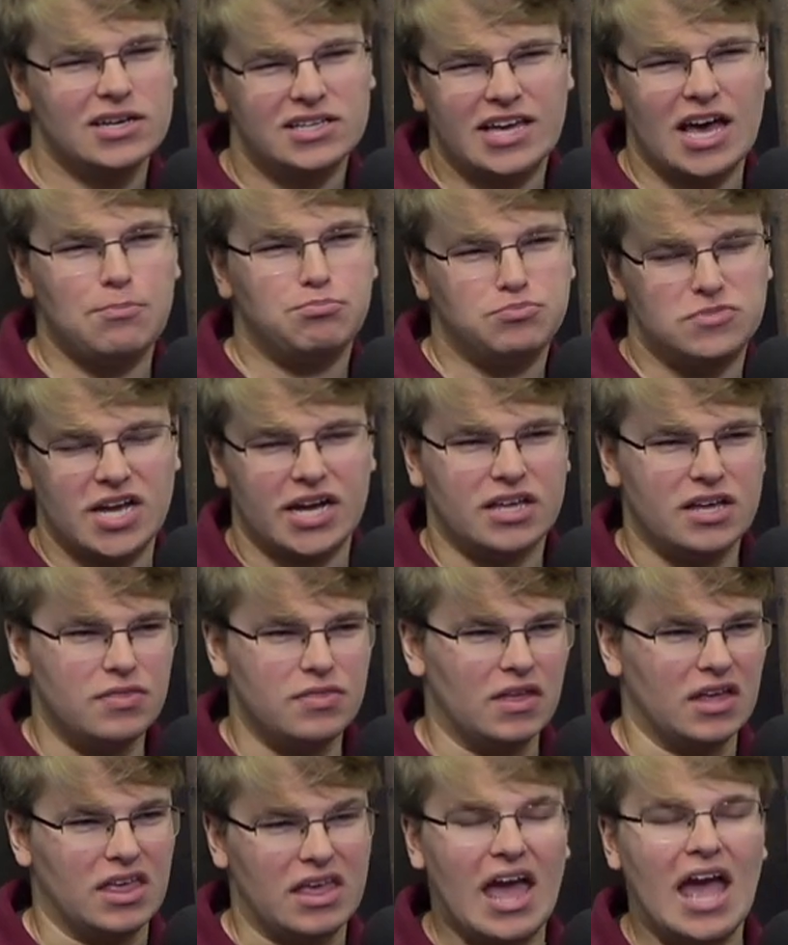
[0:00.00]
kept Tech in
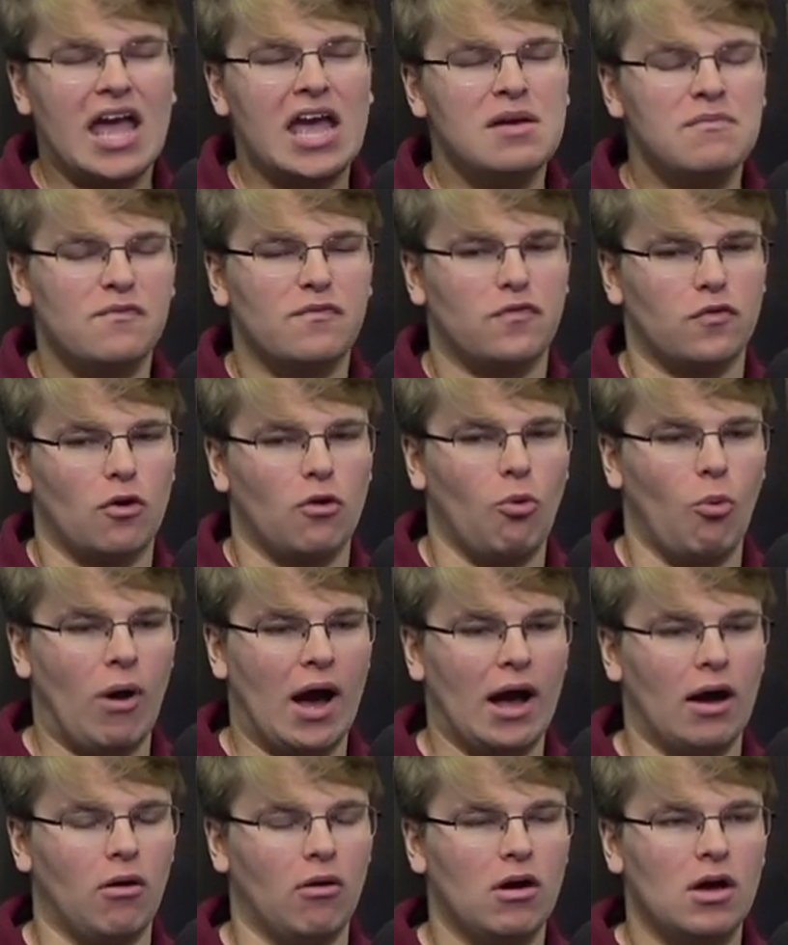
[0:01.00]
the game for a
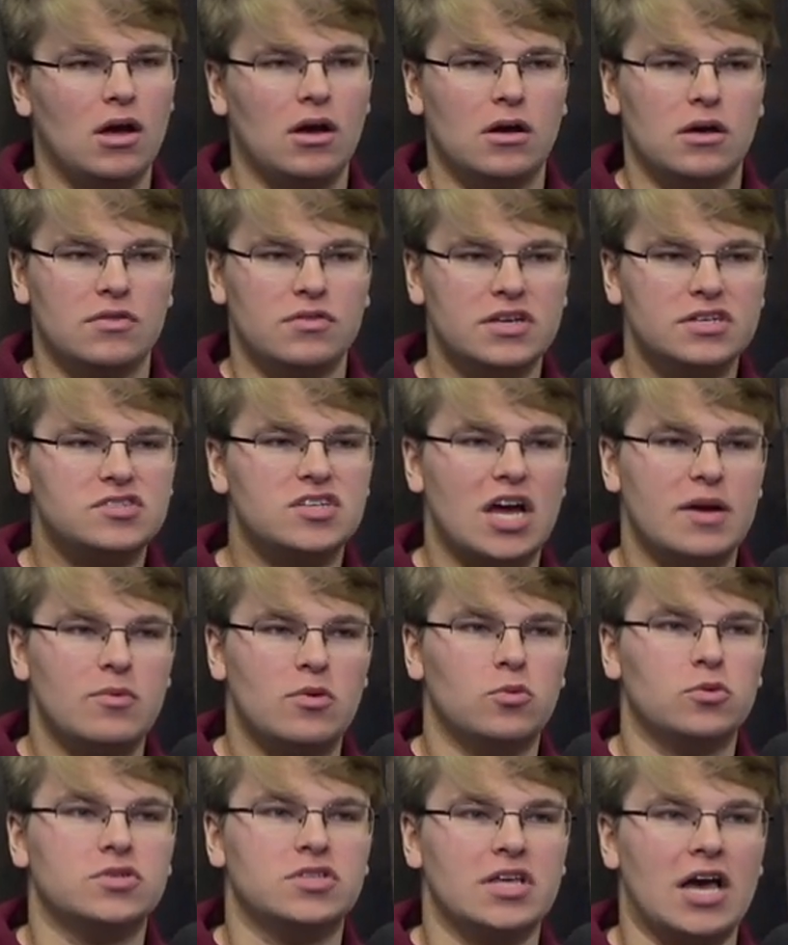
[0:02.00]
while. This time
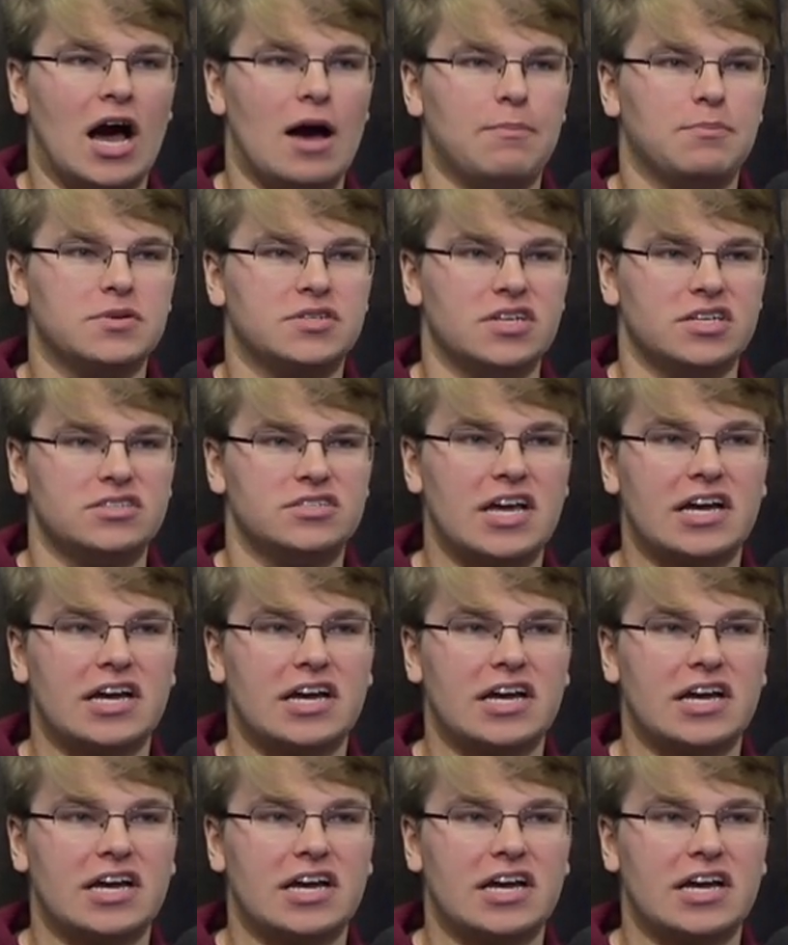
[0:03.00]
it was the opposite.